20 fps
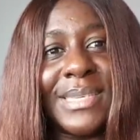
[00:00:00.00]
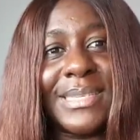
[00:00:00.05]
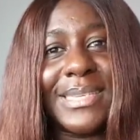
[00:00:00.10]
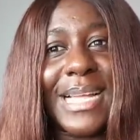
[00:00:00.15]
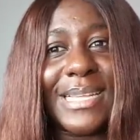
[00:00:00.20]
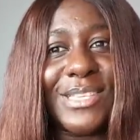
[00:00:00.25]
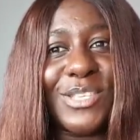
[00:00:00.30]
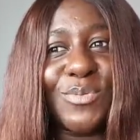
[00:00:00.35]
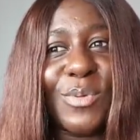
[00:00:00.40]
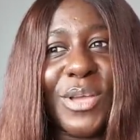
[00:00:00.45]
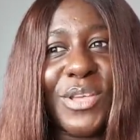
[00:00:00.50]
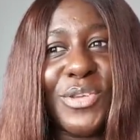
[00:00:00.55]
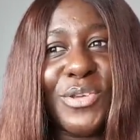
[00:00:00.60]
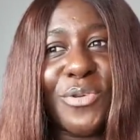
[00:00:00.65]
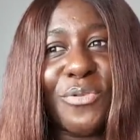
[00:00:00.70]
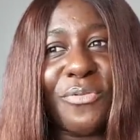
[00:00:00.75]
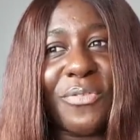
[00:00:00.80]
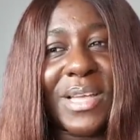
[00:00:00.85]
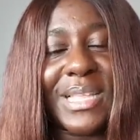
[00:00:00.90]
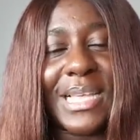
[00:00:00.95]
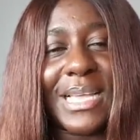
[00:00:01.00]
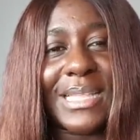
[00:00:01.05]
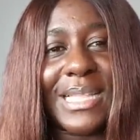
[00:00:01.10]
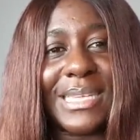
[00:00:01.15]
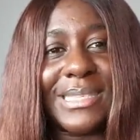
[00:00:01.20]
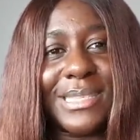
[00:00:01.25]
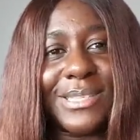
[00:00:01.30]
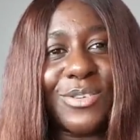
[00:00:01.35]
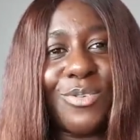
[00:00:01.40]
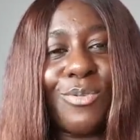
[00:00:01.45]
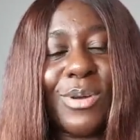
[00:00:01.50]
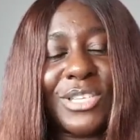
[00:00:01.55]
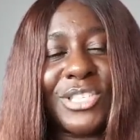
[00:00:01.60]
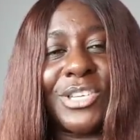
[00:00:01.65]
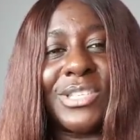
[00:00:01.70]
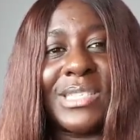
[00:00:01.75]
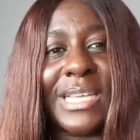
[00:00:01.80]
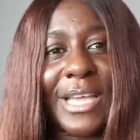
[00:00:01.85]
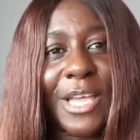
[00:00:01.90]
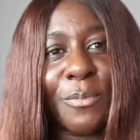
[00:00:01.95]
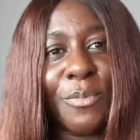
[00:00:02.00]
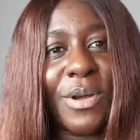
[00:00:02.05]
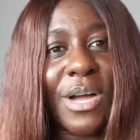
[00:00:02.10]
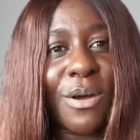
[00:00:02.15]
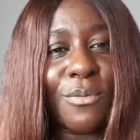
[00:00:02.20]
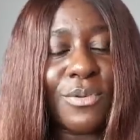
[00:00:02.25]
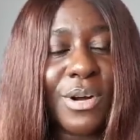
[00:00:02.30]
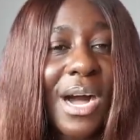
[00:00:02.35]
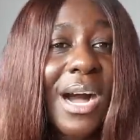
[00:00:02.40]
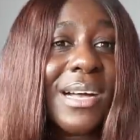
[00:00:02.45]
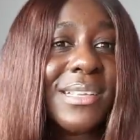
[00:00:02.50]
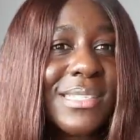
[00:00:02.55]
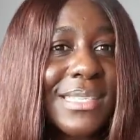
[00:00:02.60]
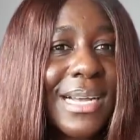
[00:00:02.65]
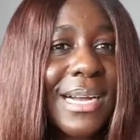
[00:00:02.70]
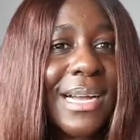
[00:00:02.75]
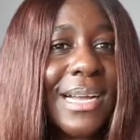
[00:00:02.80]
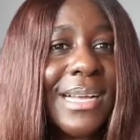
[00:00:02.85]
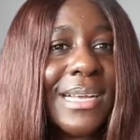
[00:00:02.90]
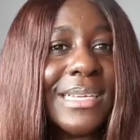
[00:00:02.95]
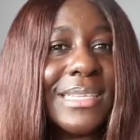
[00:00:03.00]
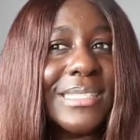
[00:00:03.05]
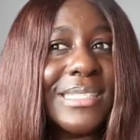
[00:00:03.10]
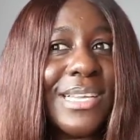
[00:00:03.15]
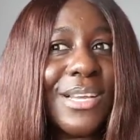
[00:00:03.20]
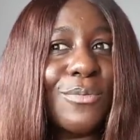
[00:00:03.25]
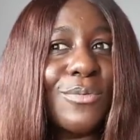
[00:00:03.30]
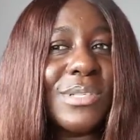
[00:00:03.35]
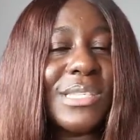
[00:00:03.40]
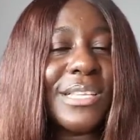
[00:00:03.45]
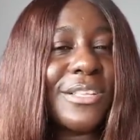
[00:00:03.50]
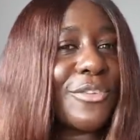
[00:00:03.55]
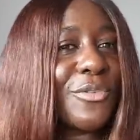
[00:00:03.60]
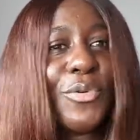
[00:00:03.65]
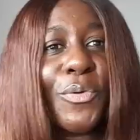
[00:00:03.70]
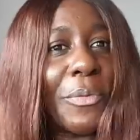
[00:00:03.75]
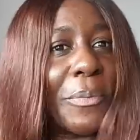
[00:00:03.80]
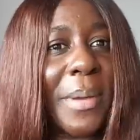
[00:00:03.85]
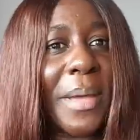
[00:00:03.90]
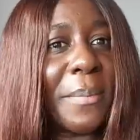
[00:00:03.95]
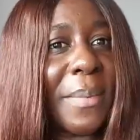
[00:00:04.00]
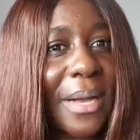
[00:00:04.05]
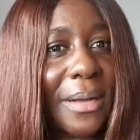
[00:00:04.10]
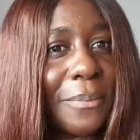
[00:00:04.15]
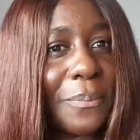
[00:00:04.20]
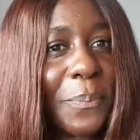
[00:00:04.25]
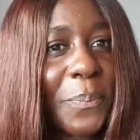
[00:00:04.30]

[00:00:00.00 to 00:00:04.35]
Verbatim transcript: That is when you find out that certain questions that Ebuka will ask, they will say they don't remember.